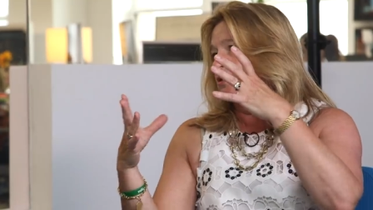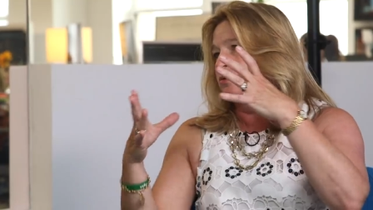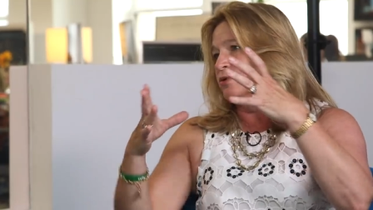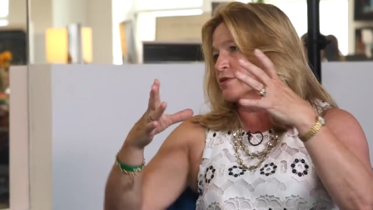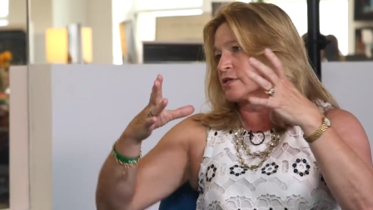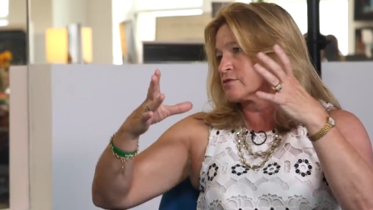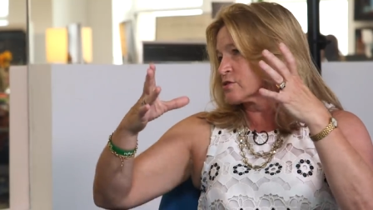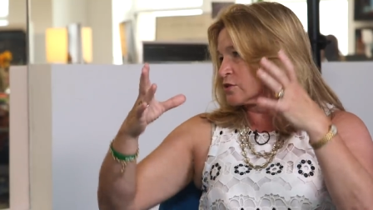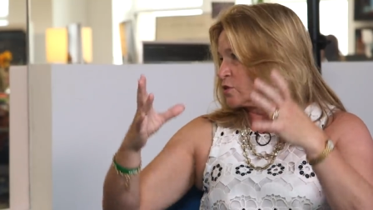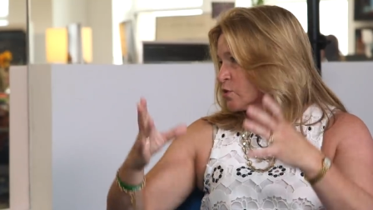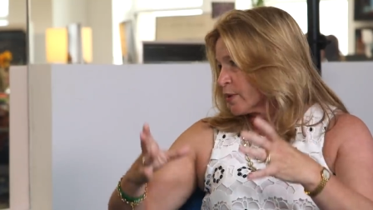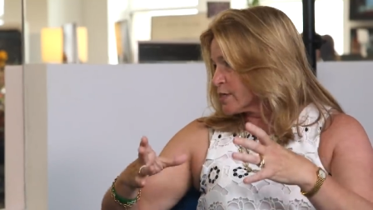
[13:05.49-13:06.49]
where there's a
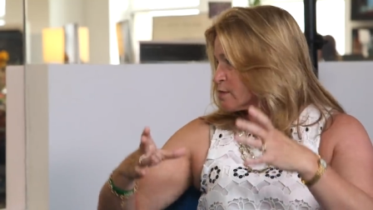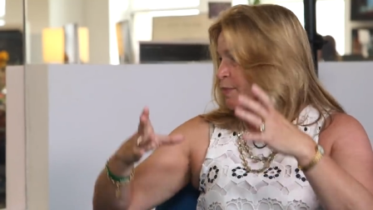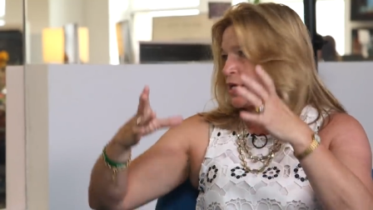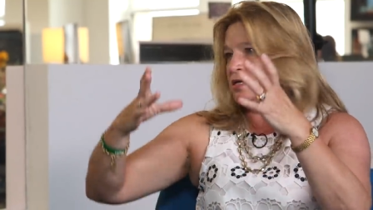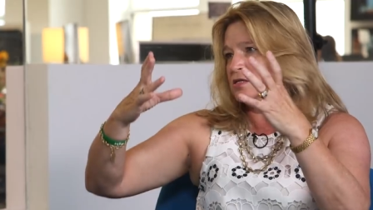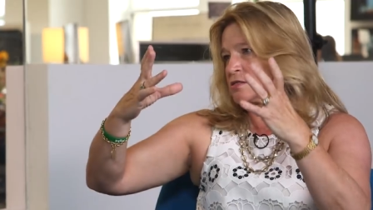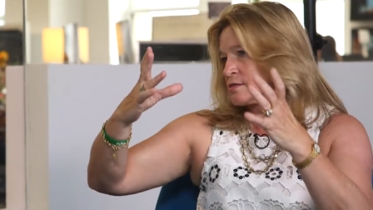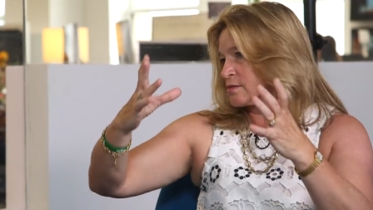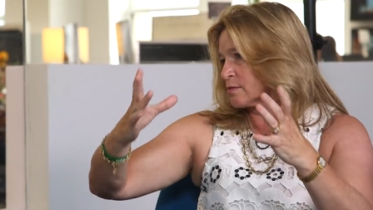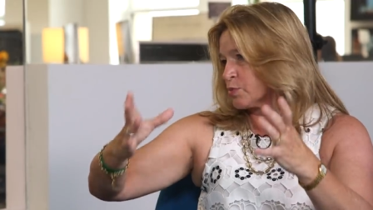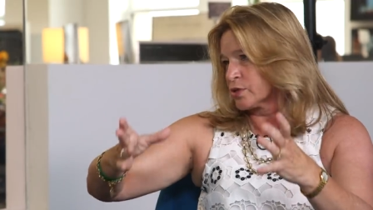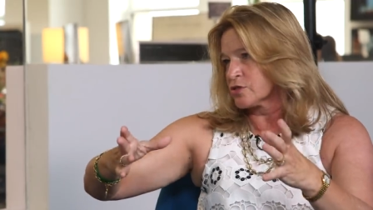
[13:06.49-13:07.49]
U S
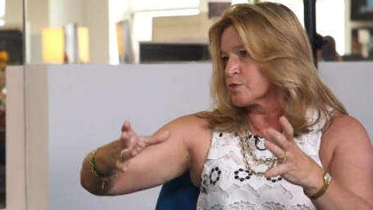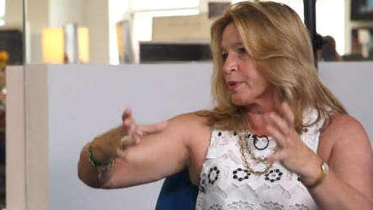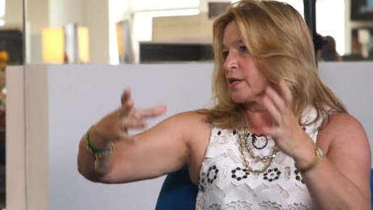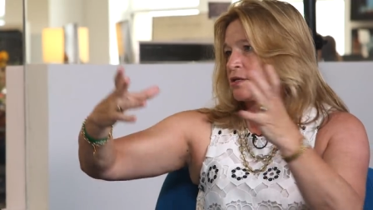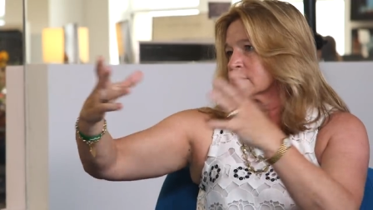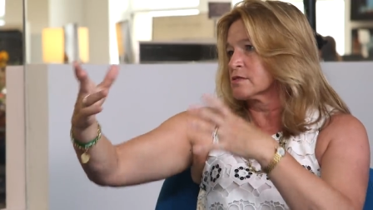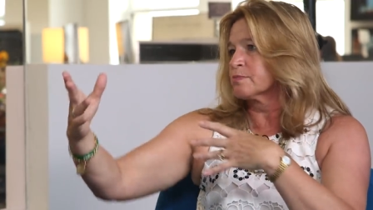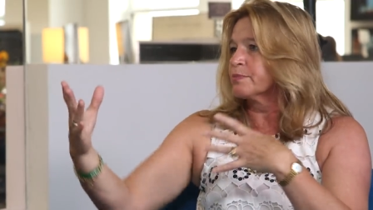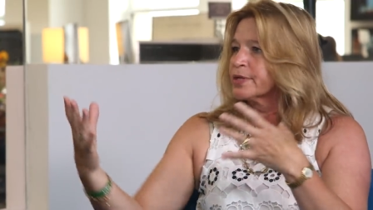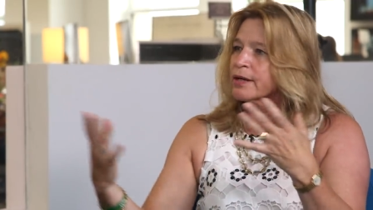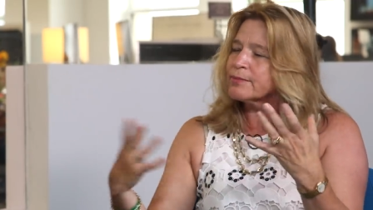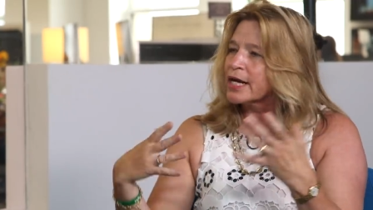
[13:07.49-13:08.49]
base, a British base,
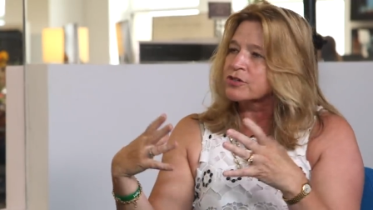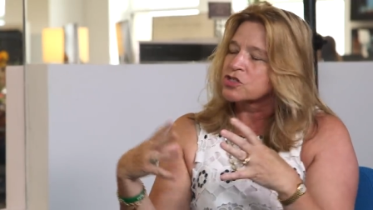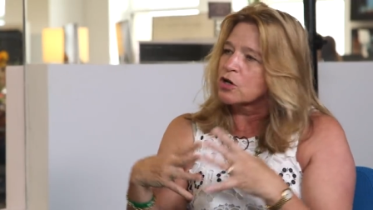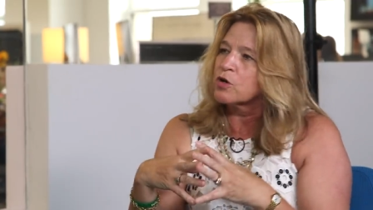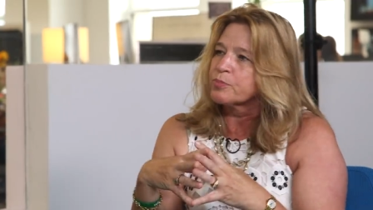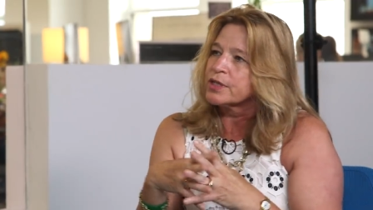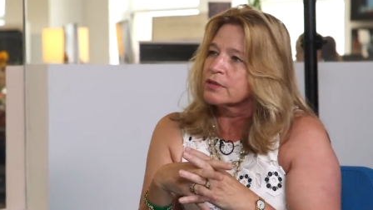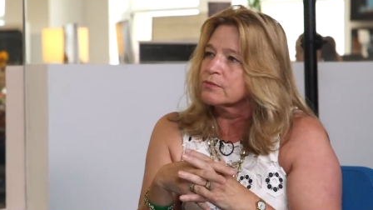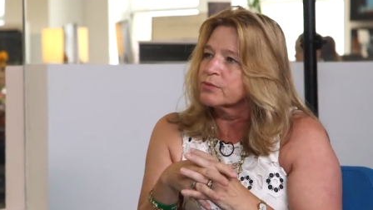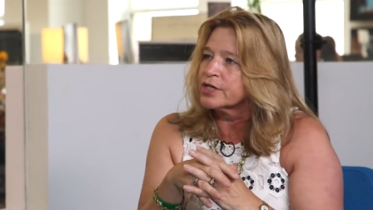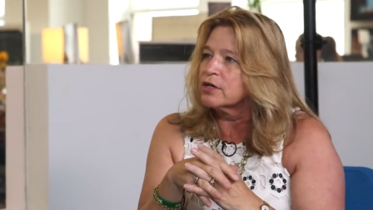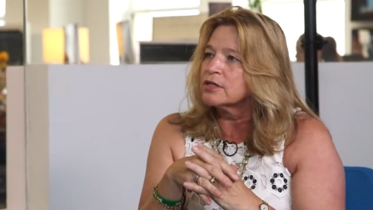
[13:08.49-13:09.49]
but I'm actually
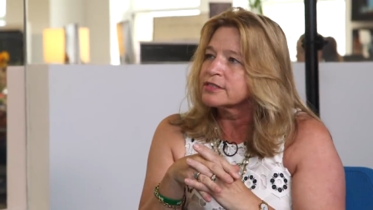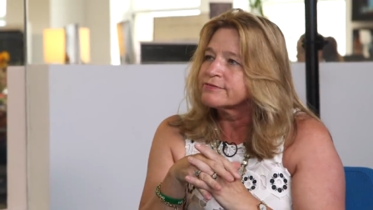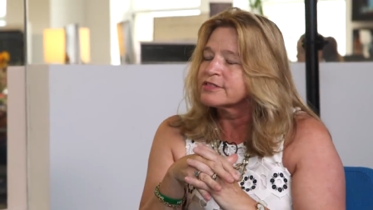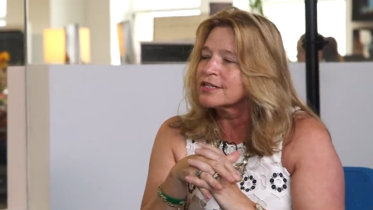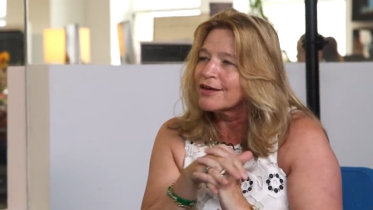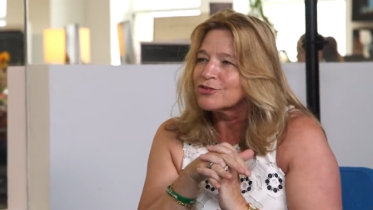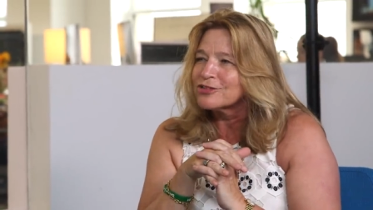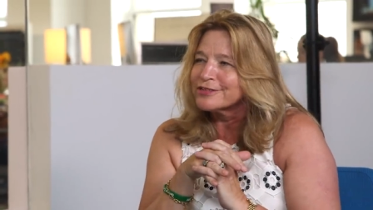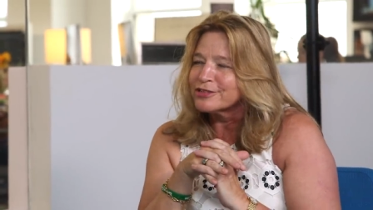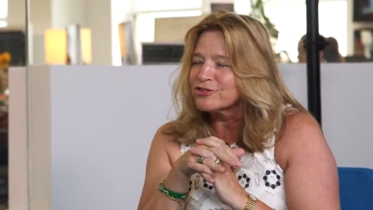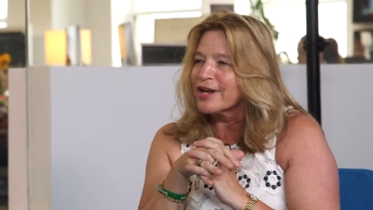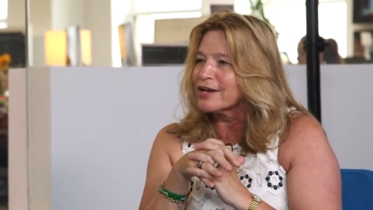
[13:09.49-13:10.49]
hoping we all live together
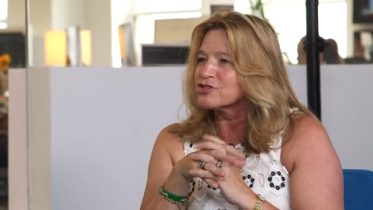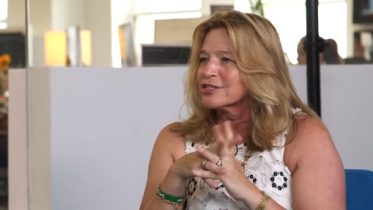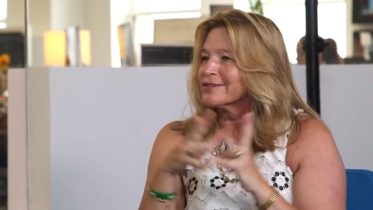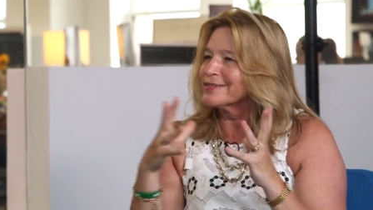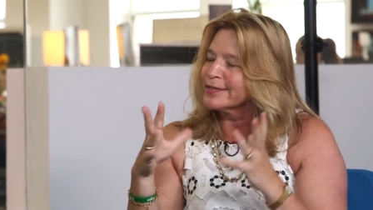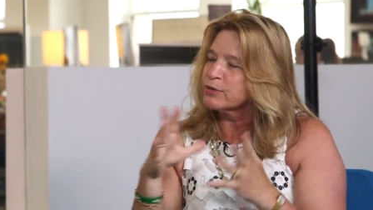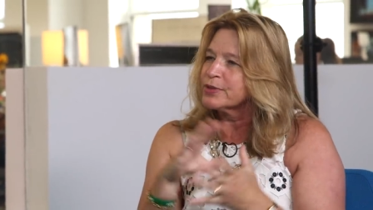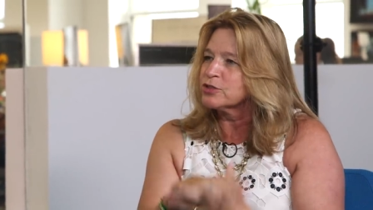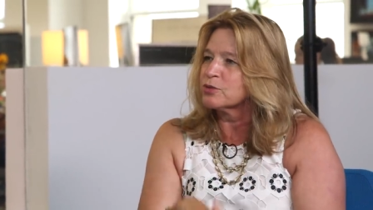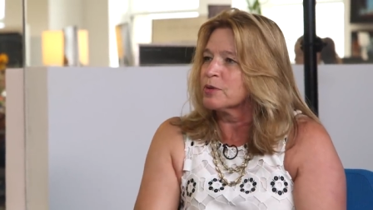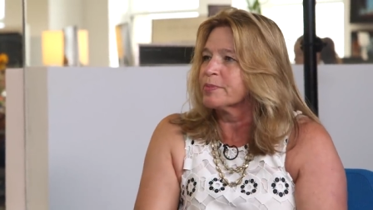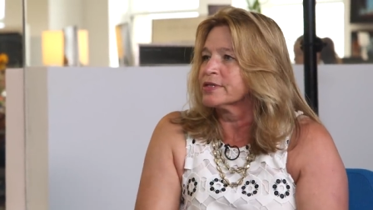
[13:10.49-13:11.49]
internationally like we
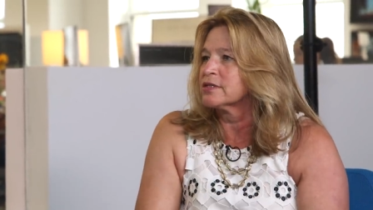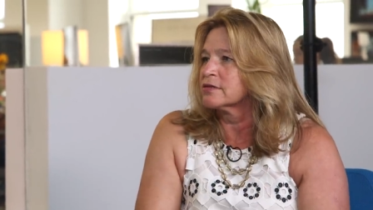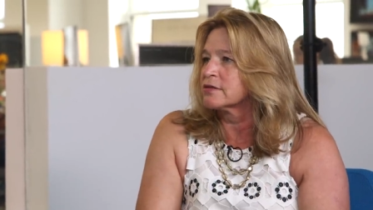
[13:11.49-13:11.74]
do up on the